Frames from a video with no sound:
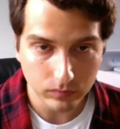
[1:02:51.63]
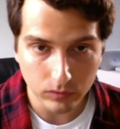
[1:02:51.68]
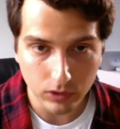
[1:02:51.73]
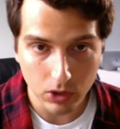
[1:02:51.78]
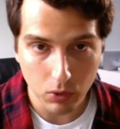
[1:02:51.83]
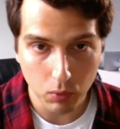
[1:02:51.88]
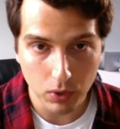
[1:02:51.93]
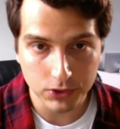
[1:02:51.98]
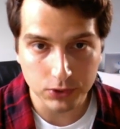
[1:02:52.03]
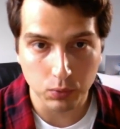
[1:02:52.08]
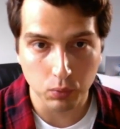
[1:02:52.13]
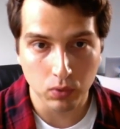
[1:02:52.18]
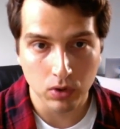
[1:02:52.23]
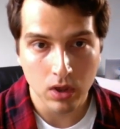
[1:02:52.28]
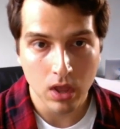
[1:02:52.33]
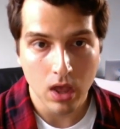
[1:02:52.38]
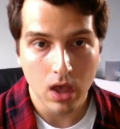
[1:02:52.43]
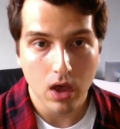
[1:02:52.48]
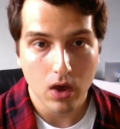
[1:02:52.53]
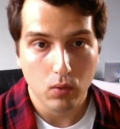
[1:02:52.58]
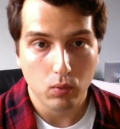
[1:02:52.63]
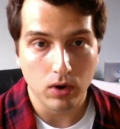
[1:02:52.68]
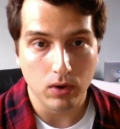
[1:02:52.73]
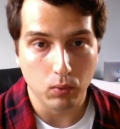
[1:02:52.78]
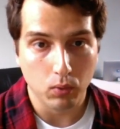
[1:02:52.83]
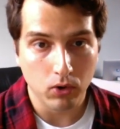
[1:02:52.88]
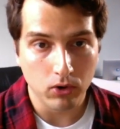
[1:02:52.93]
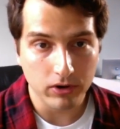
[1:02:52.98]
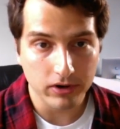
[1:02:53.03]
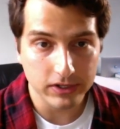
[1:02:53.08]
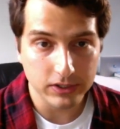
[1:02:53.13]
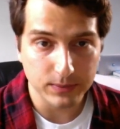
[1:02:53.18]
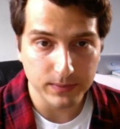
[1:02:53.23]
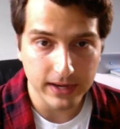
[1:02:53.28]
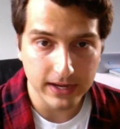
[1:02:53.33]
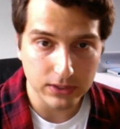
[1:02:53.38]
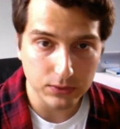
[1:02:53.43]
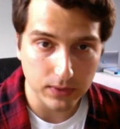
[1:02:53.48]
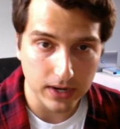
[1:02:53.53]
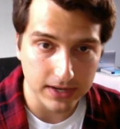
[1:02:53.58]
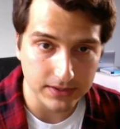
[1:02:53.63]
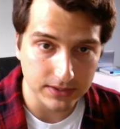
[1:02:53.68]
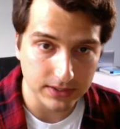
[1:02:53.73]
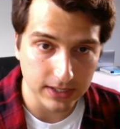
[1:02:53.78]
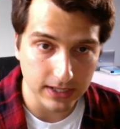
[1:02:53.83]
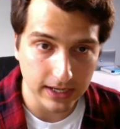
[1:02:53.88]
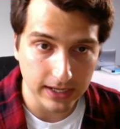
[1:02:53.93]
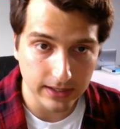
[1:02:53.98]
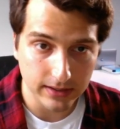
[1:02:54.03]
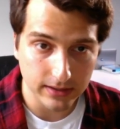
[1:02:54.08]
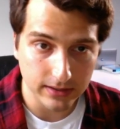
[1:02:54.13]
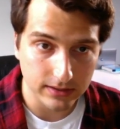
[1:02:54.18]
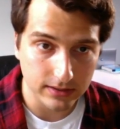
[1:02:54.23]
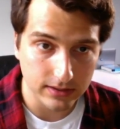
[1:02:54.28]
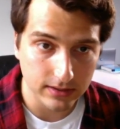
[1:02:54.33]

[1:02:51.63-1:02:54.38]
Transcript: What's what worries me is when I see